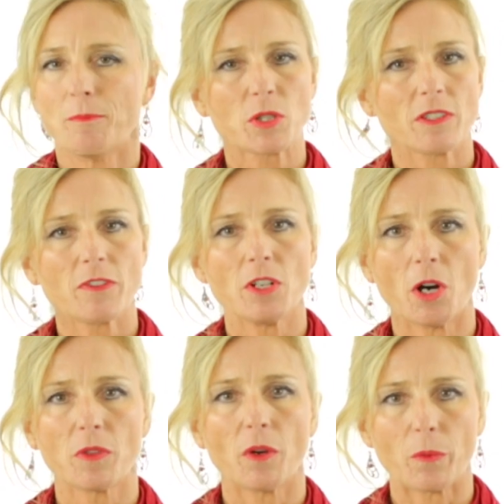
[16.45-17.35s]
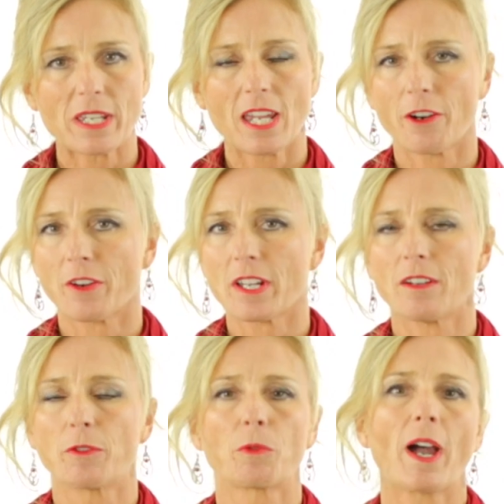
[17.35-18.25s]
Most of you know that we carry
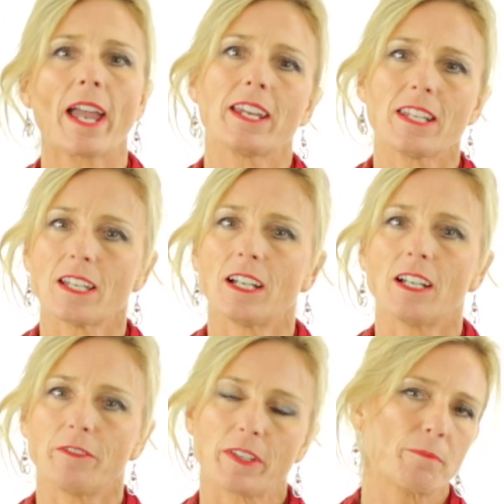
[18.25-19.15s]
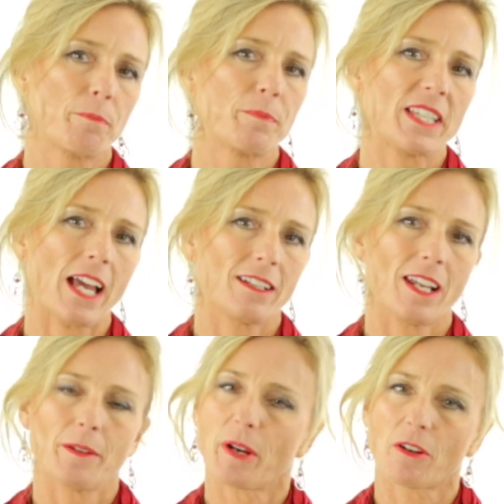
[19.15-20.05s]
a variety of
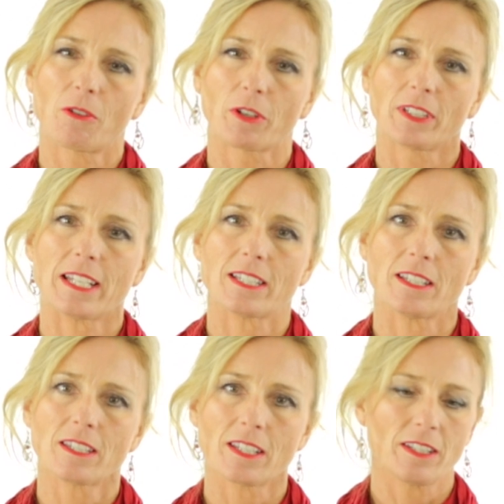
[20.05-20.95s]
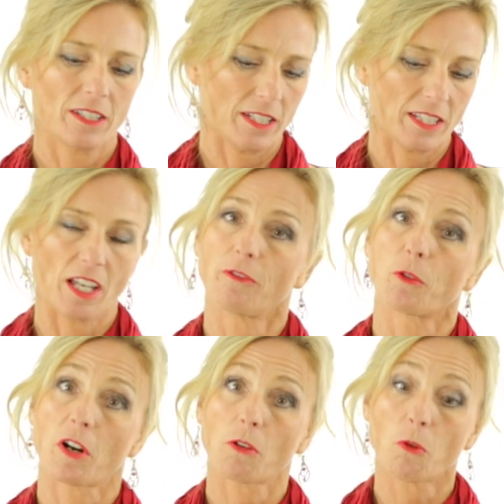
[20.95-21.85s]
satin and paracord laces to
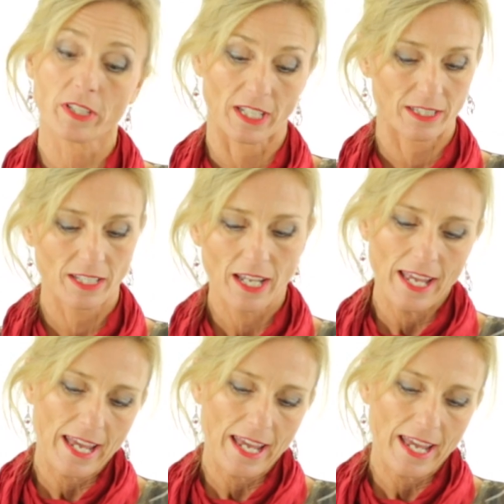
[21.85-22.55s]
sell for our corsets.